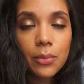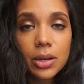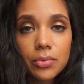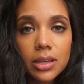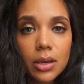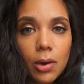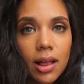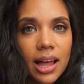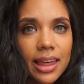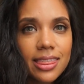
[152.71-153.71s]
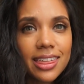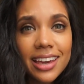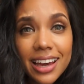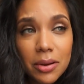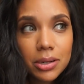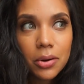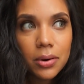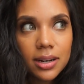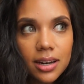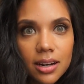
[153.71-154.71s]
It went really well. I think I
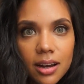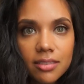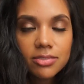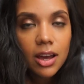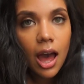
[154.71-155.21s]
recorded enough.